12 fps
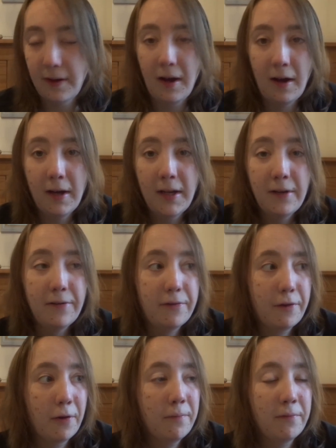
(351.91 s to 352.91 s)
I
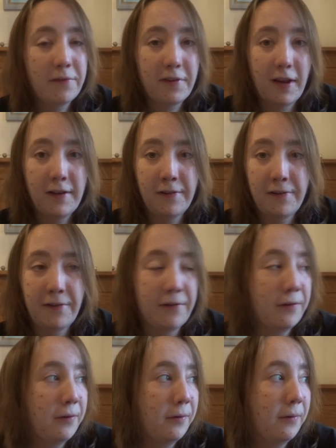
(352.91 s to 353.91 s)
don't tend
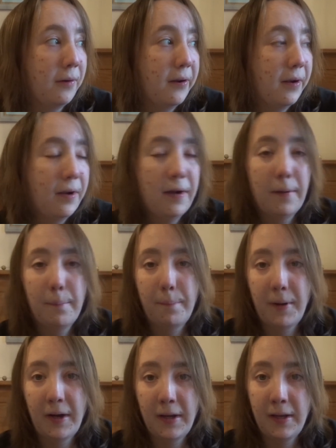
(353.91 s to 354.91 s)
to
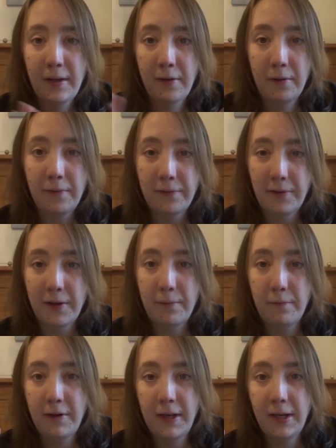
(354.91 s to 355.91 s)
buy those like
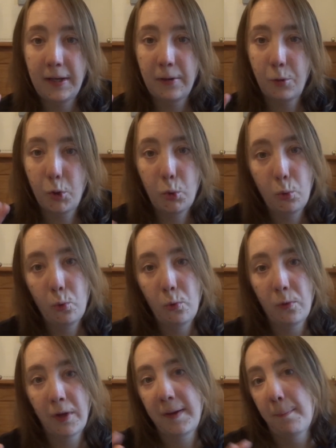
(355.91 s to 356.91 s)
really cool
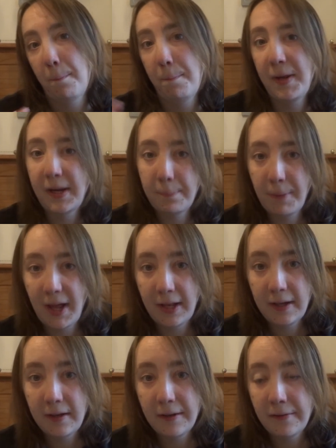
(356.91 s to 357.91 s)
like big
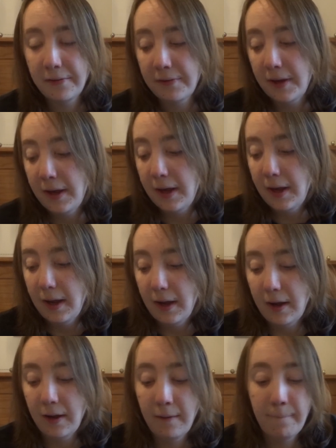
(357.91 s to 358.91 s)
palettes
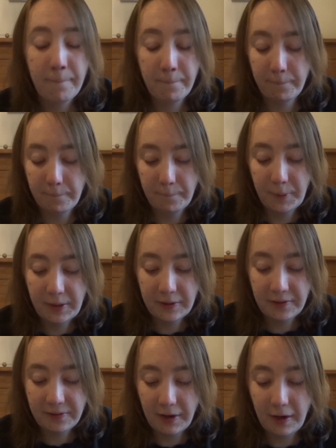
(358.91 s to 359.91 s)

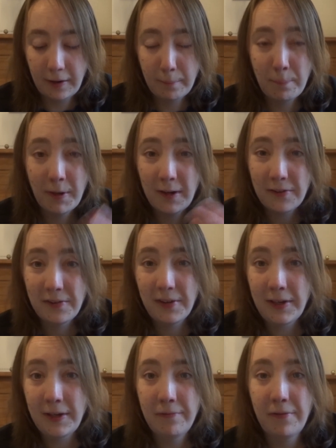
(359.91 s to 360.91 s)
because
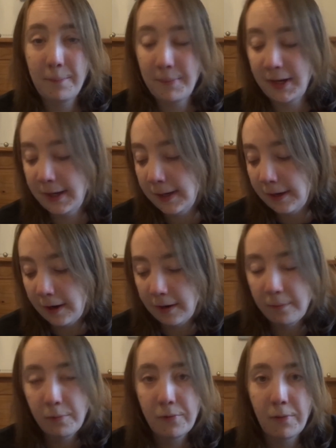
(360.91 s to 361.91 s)
personally for me I
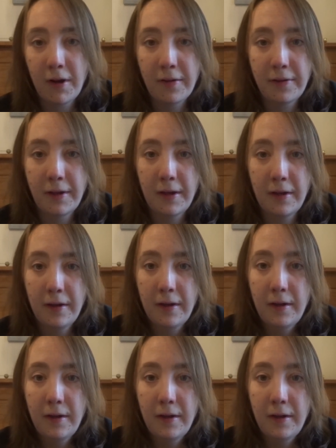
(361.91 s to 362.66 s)
would rather